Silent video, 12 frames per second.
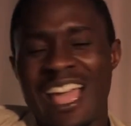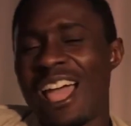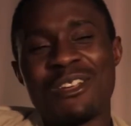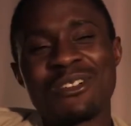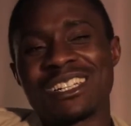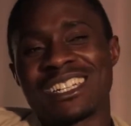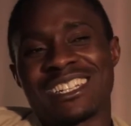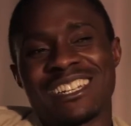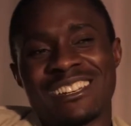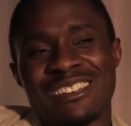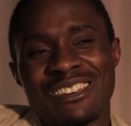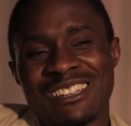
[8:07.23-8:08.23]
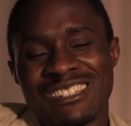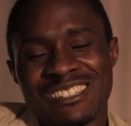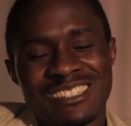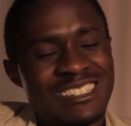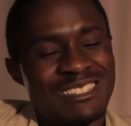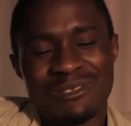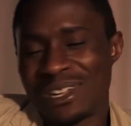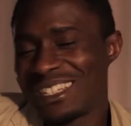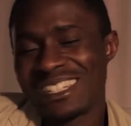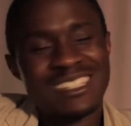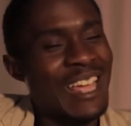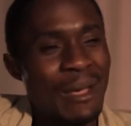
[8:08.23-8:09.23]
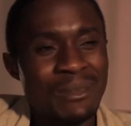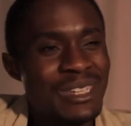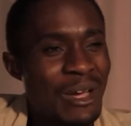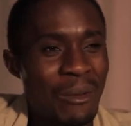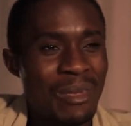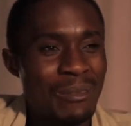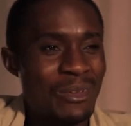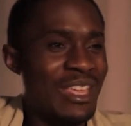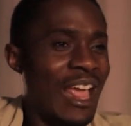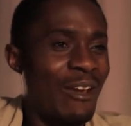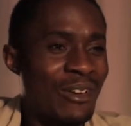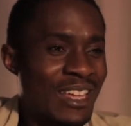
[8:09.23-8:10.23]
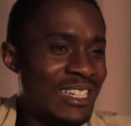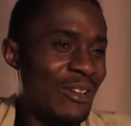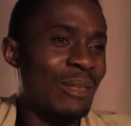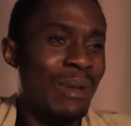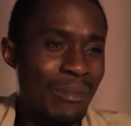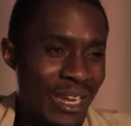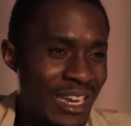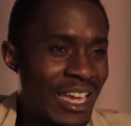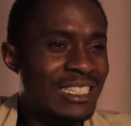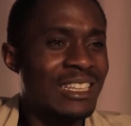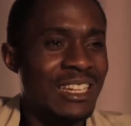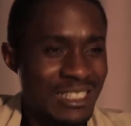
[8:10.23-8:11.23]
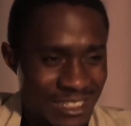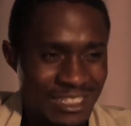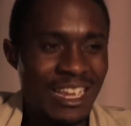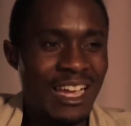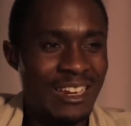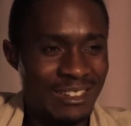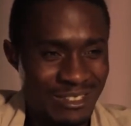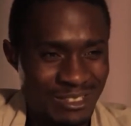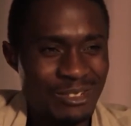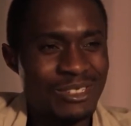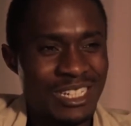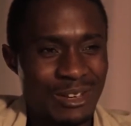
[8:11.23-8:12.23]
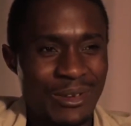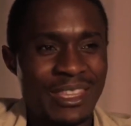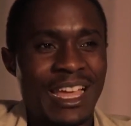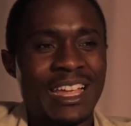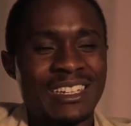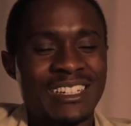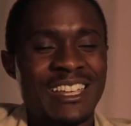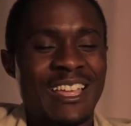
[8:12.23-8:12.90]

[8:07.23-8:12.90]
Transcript: I don't waste the time tell people. I rather tell them I'm a dancer, that they can deal with that.